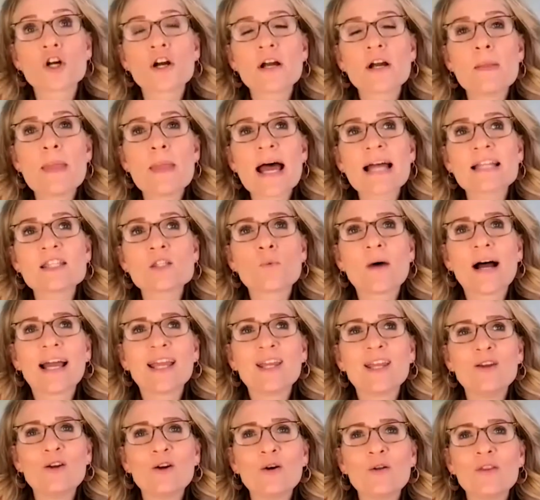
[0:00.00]
And that's why,
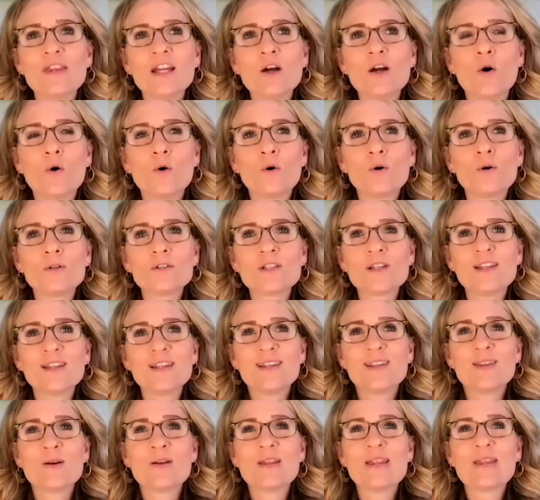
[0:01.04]

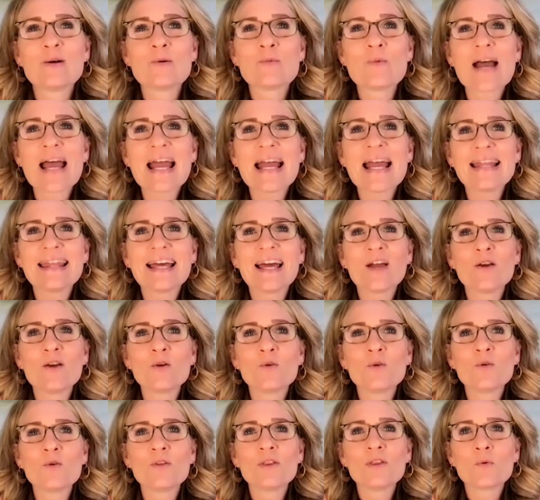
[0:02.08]
the way that
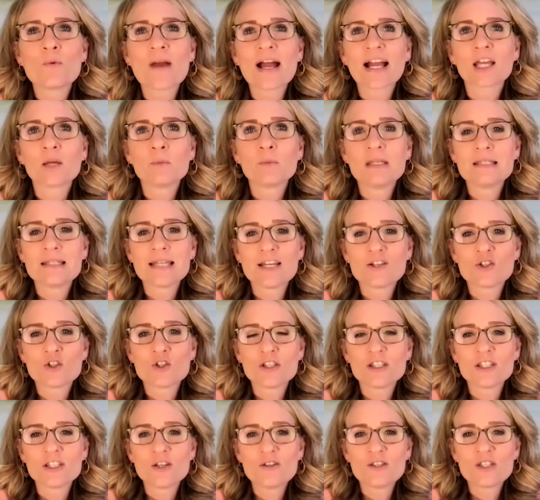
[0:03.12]
the
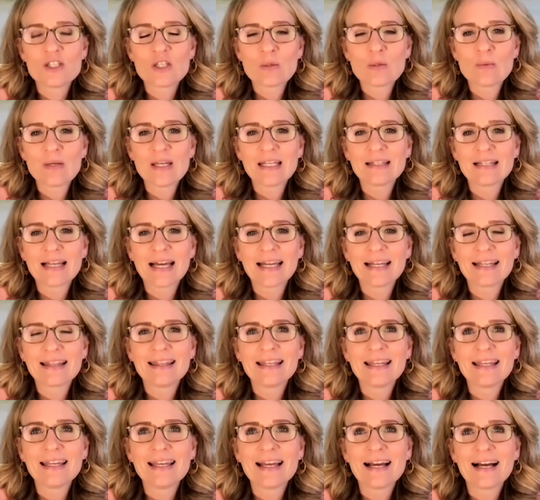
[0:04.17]
recommendations used to be, like
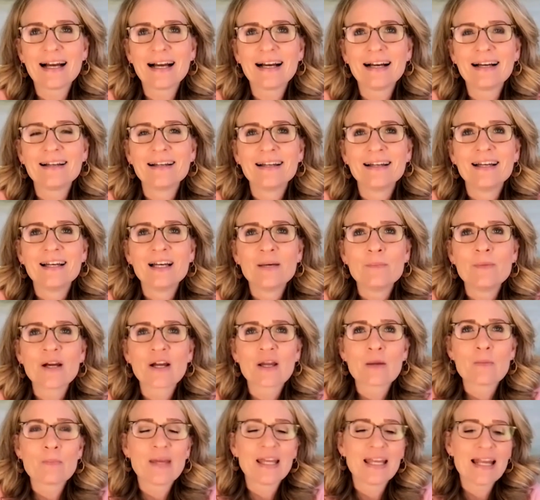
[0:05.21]
the
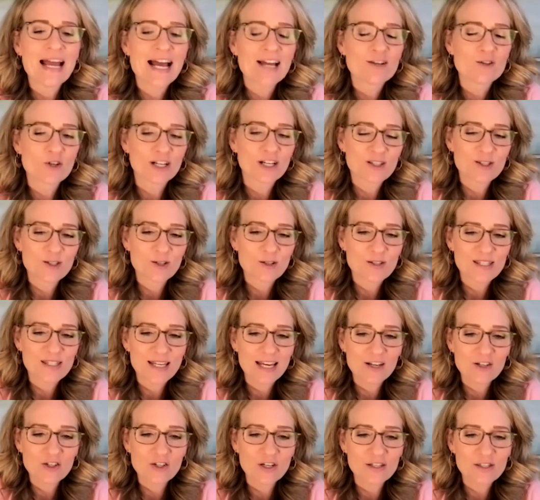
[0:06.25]
American Pediatric
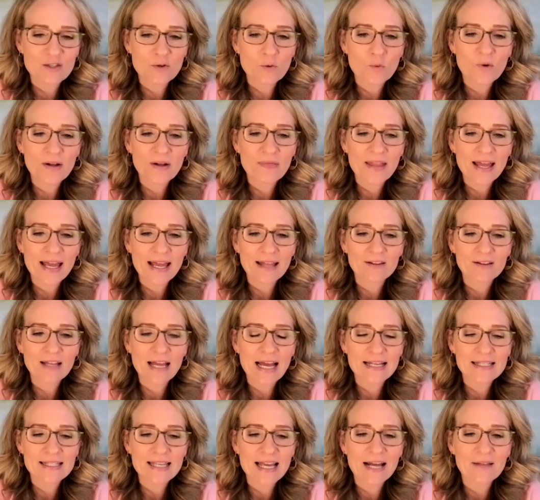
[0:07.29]
Association is the one that
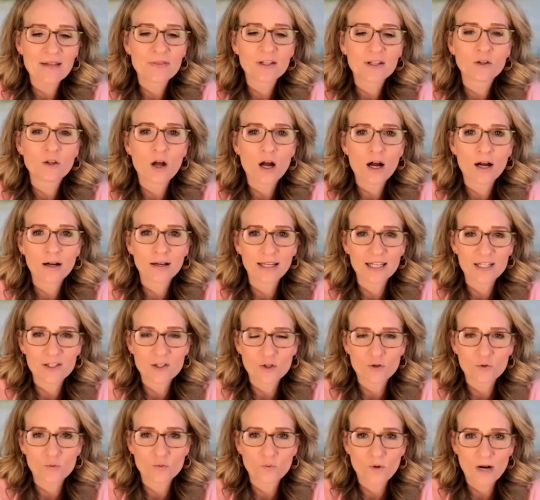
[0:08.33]
has had the
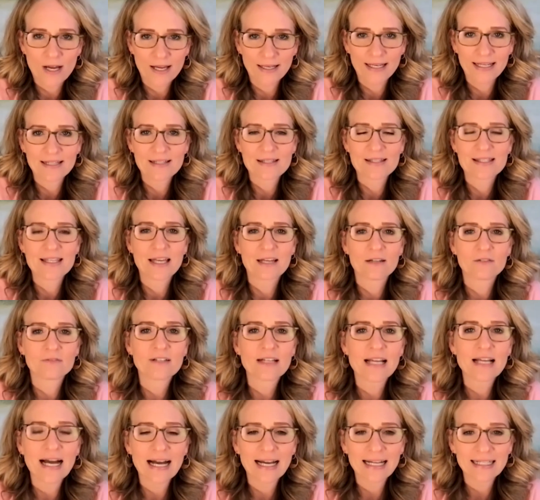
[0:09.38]
longest running set of
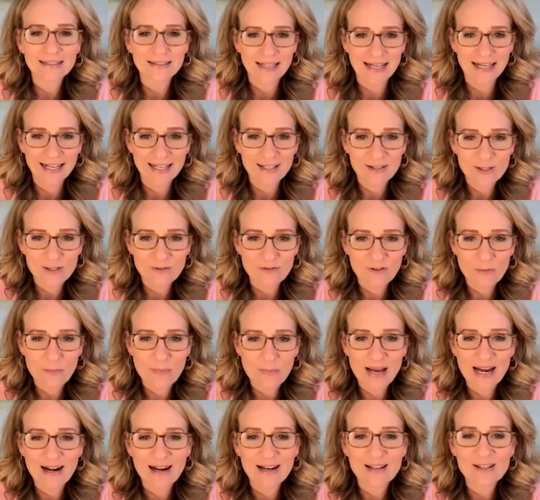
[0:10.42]
guidelines for
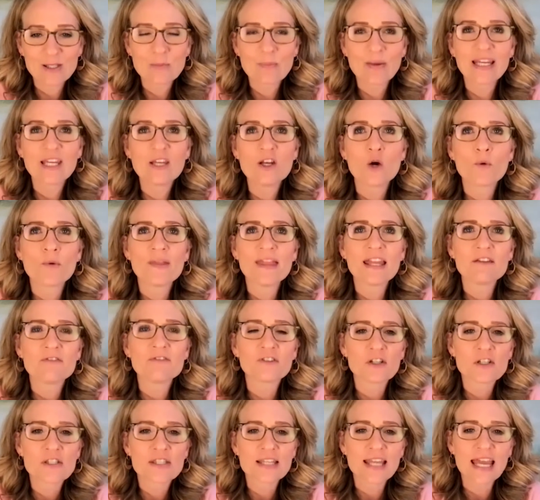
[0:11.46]
parents. But, when they
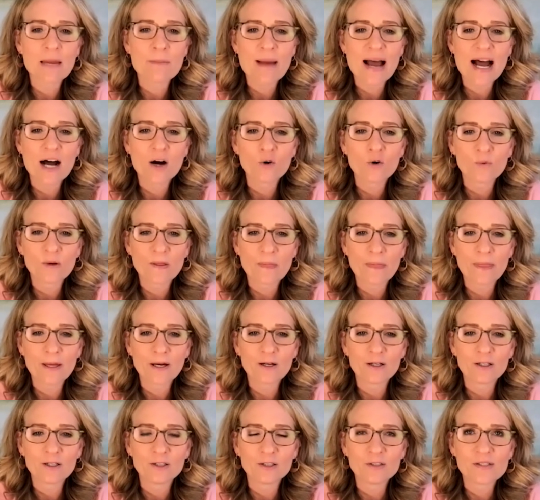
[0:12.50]
first came out with
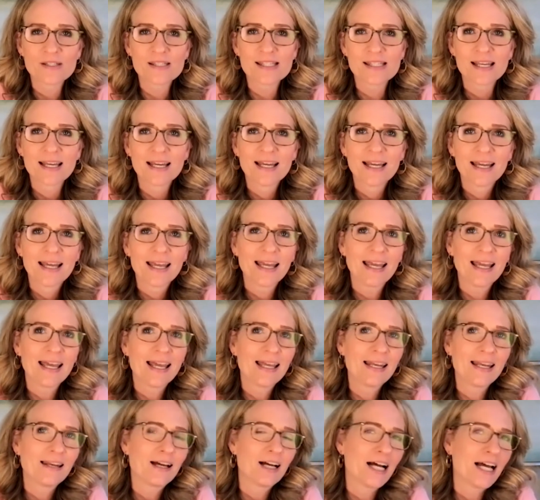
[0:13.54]
those
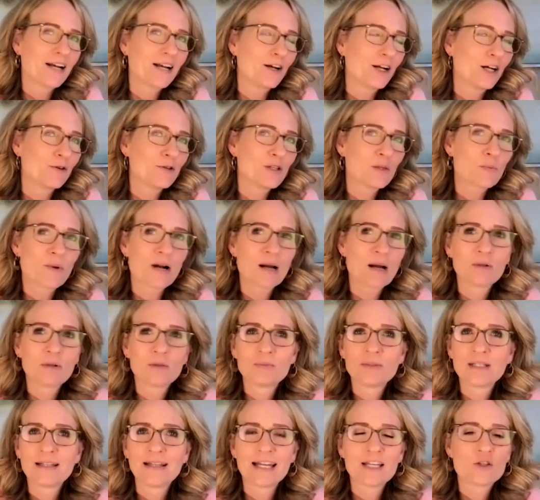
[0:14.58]
in, I don't know, it was
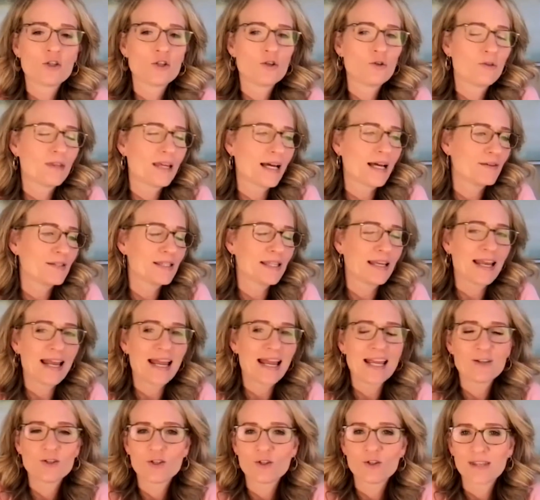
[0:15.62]
probably like
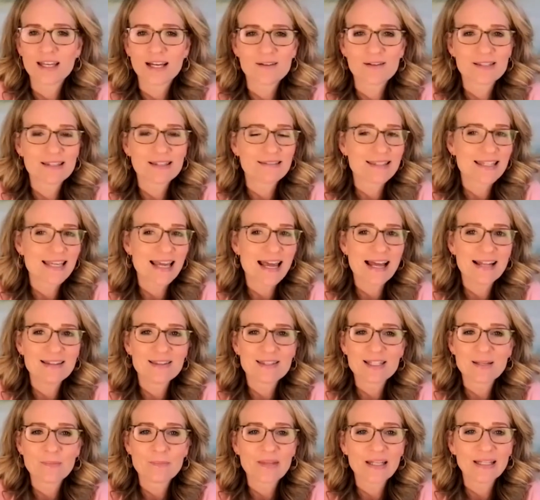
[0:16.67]
2008, 2010,
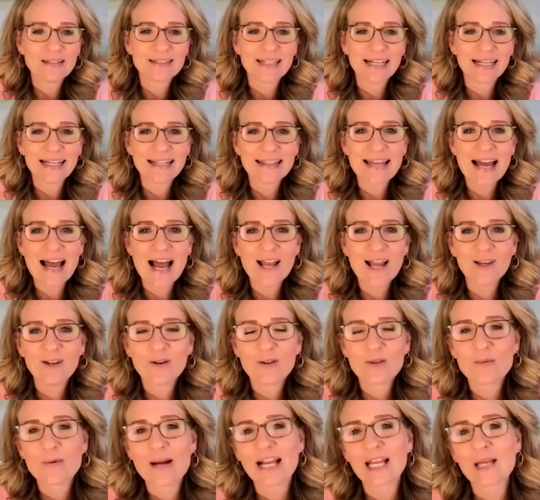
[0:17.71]
something like that,
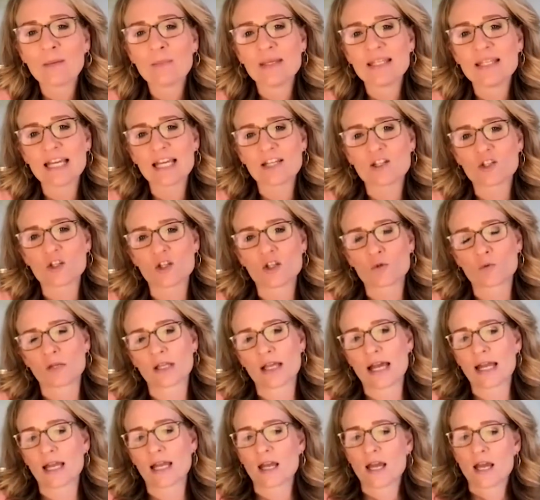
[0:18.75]
the recommendations were
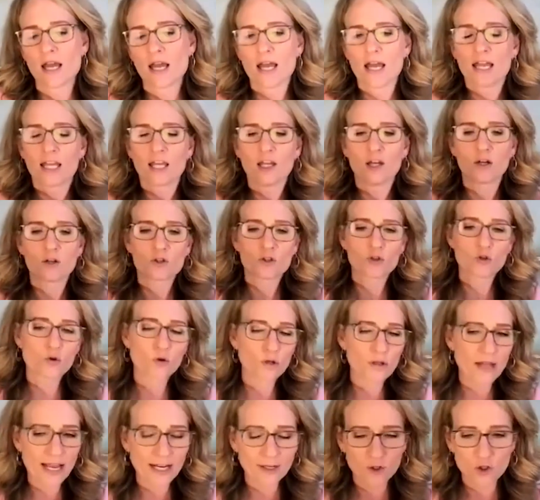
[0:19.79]
like,
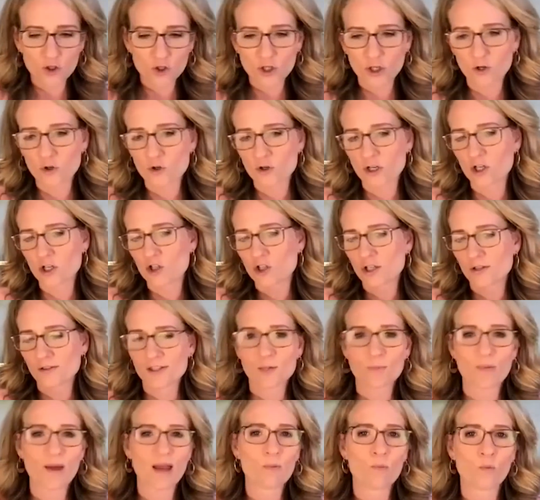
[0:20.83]
school age children shouldn't
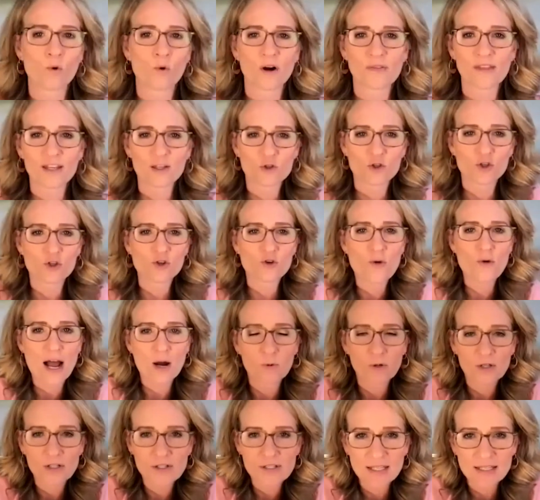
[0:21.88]
spend more than 2
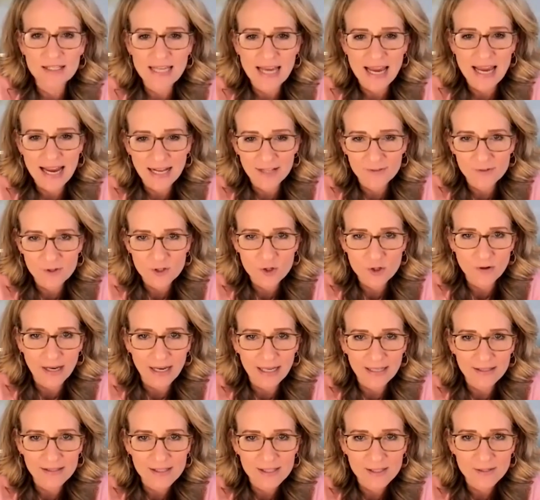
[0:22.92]
hours a day on
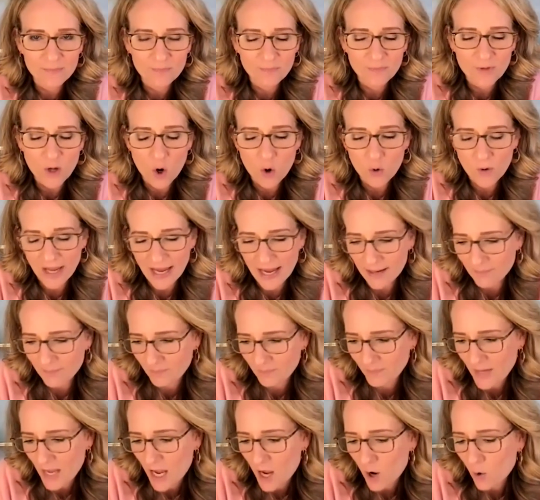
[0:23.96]
screens. Okay.
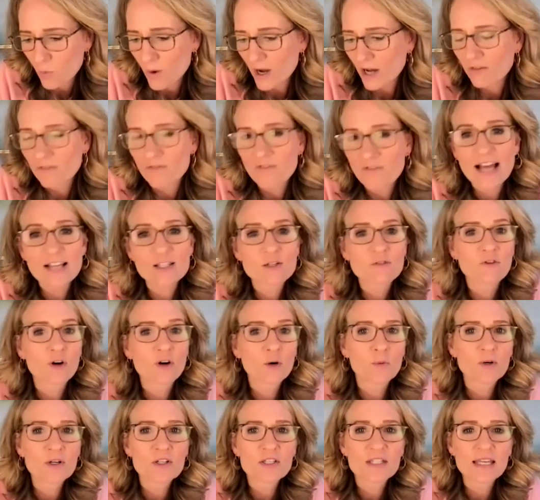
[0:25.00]
Well, fast
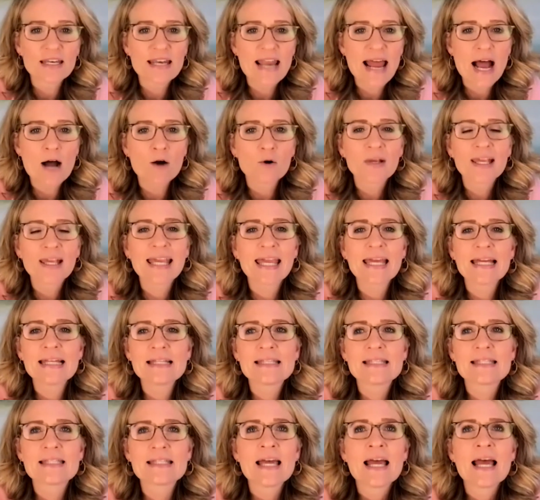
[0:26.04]
forward to now,
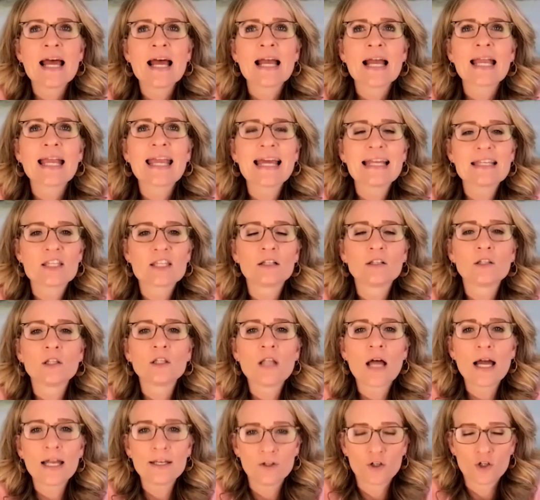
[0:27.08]
kids get to
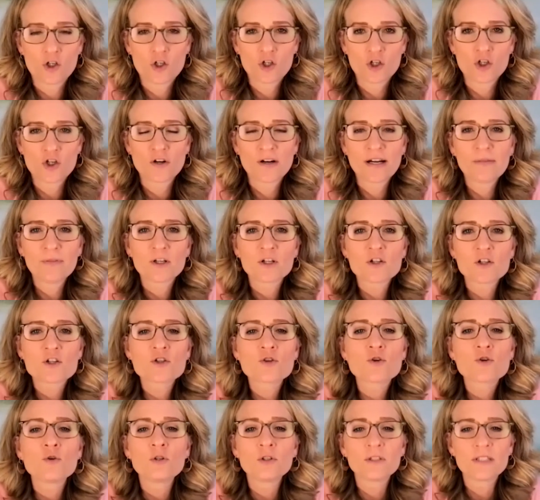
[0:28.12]
lunch during their
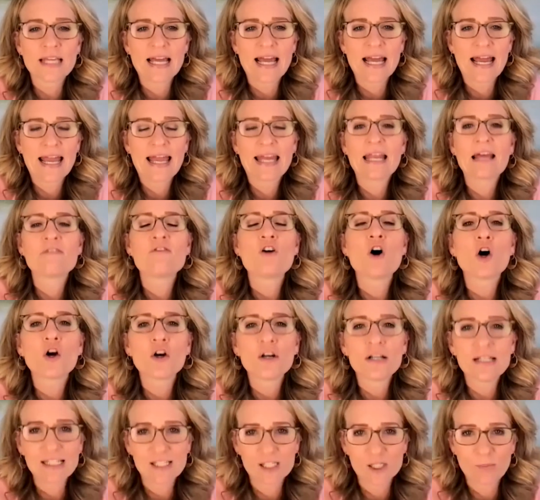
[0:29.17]
school day and have
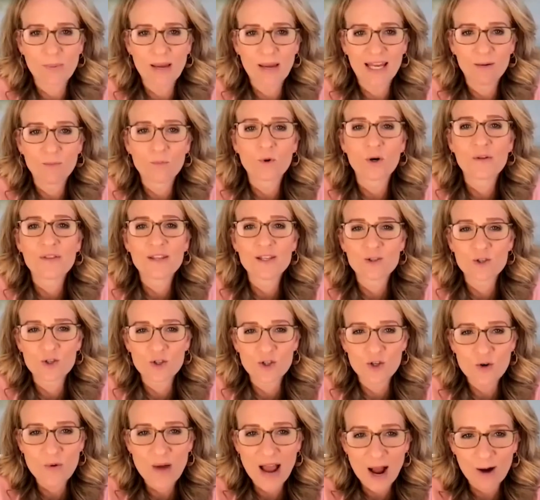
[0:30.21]
already spent more than
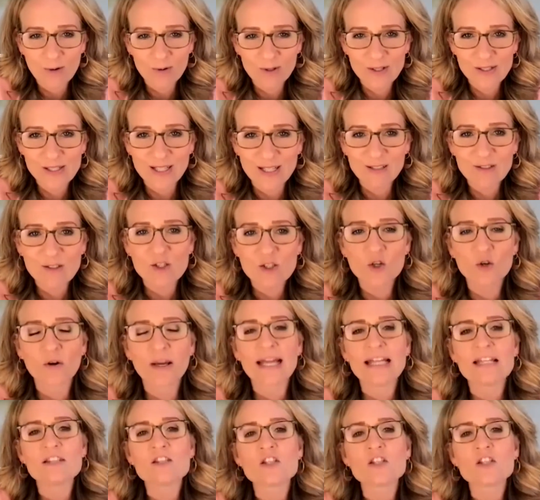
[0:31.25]
2 hours on screen.